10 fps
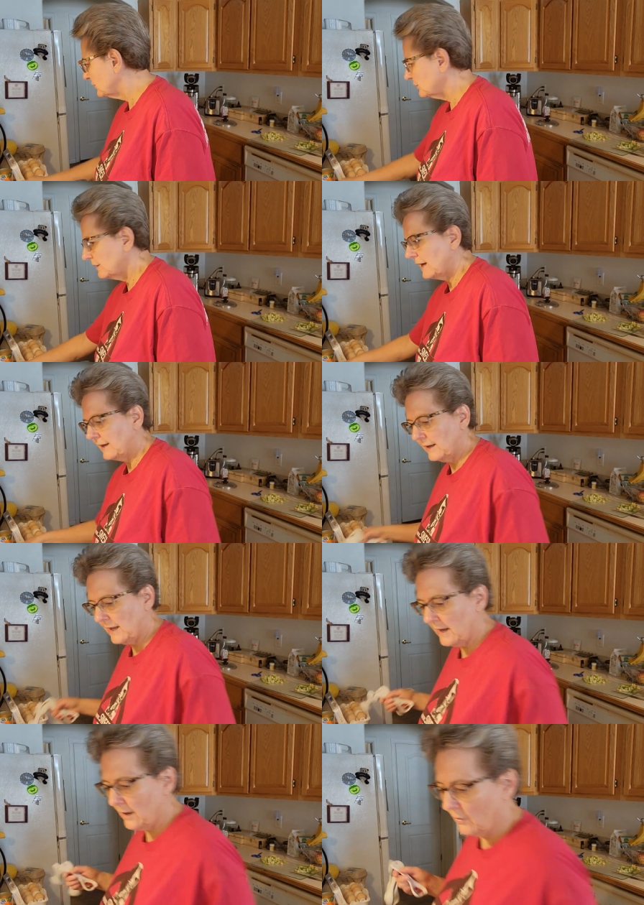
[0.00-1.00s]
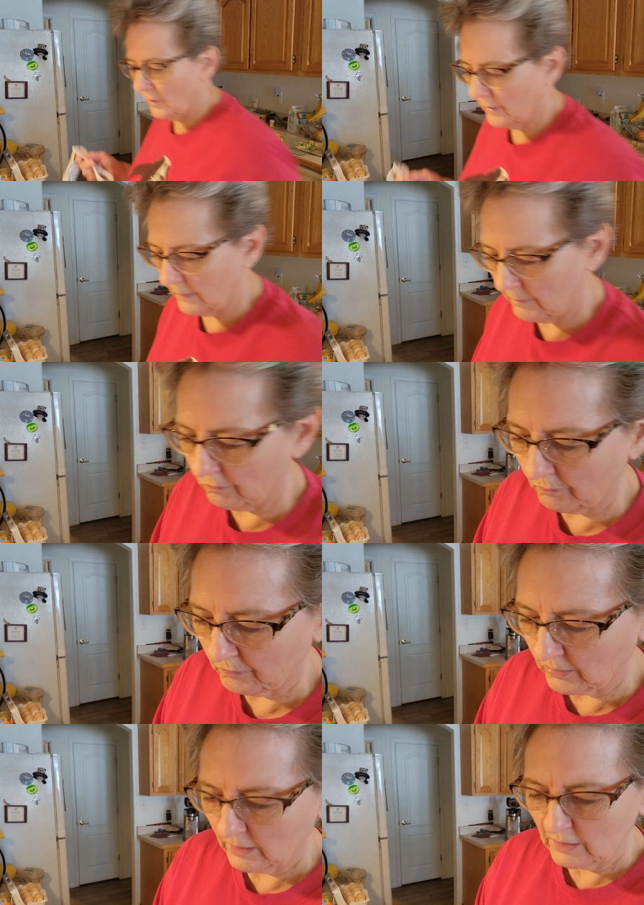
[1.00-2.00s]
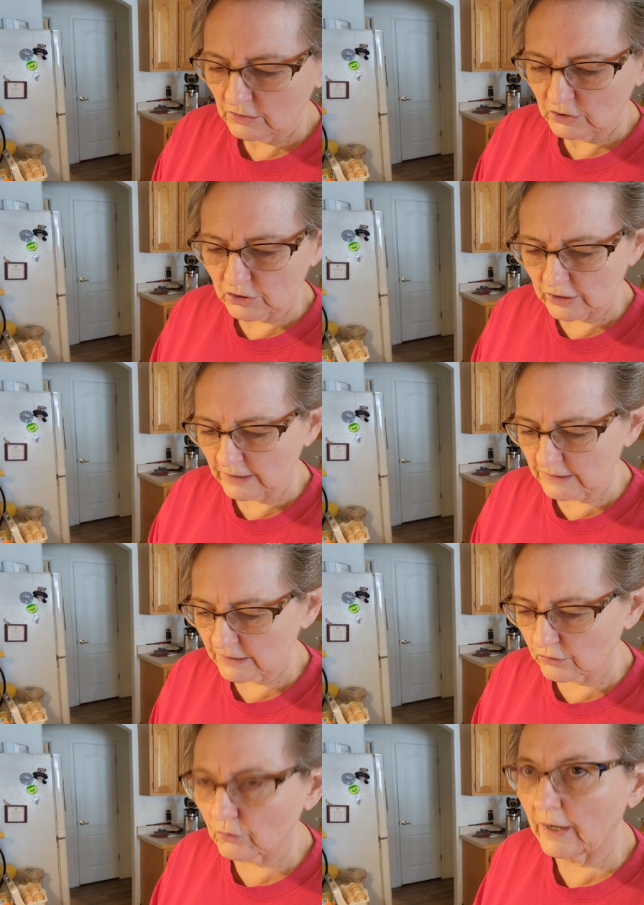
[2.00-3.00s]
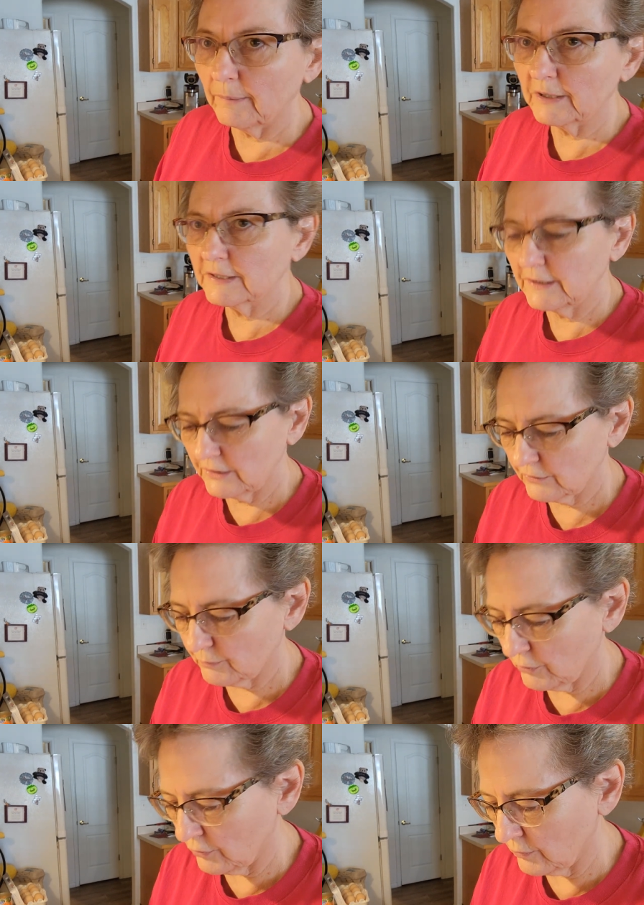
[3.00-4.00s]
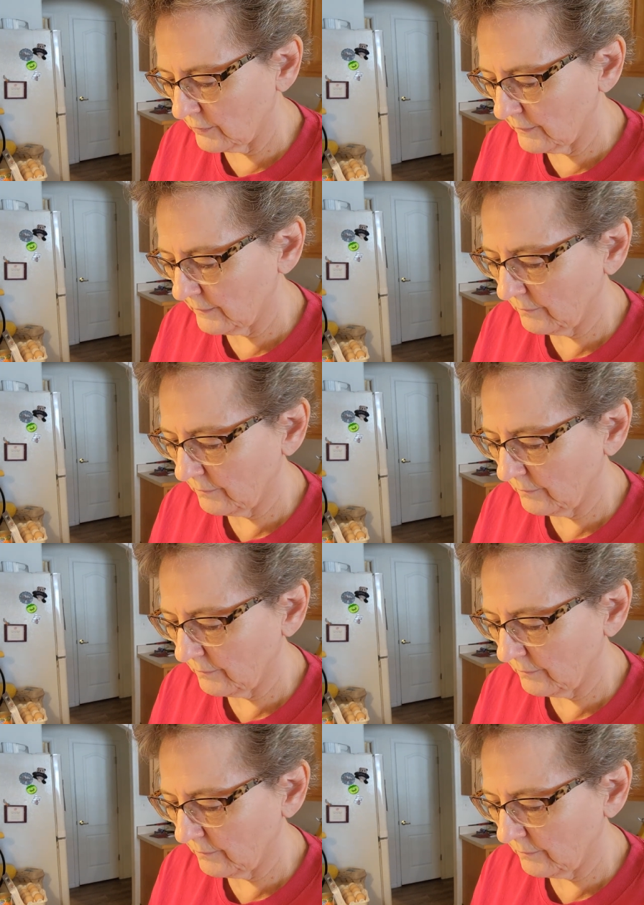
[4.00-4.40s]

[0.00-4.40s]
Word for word: do that now. Just grab a teaspoon